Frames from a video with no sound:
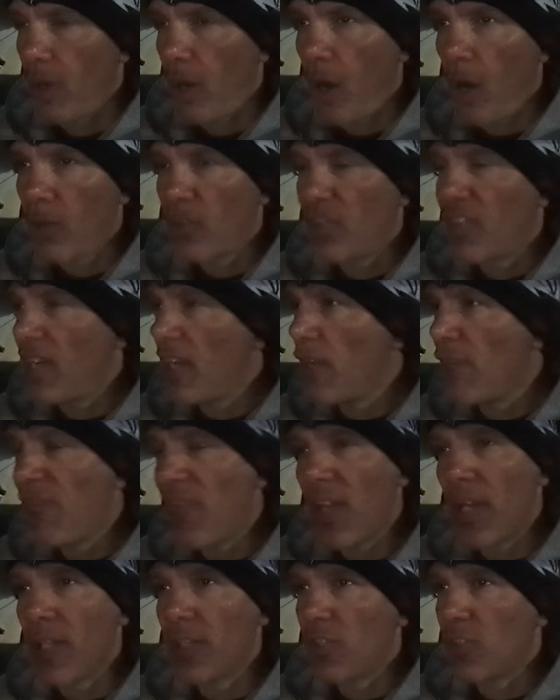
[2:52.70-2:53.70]
our
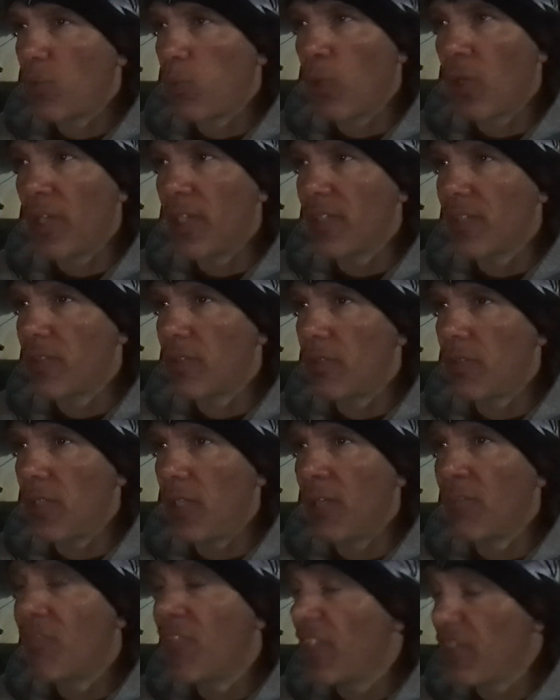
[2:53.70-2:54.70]
defense was
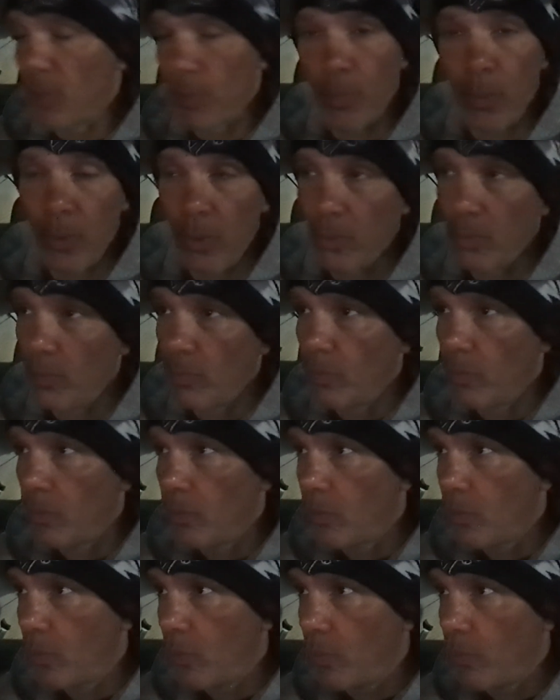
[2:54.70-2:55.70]
invisible.
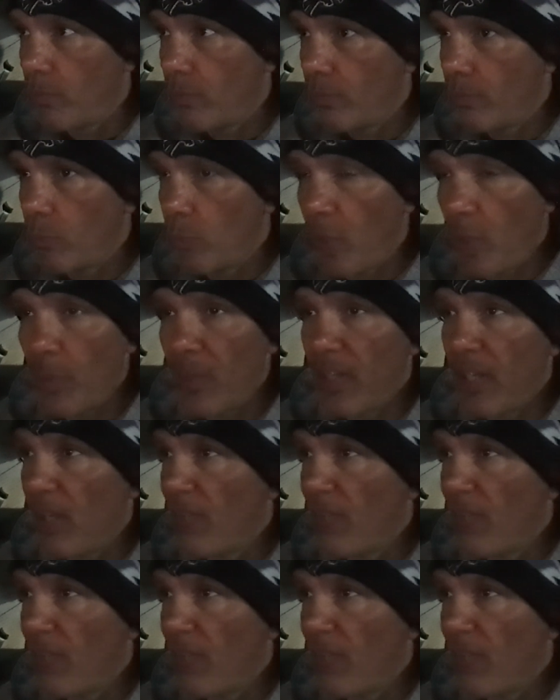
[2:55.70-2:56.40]
We would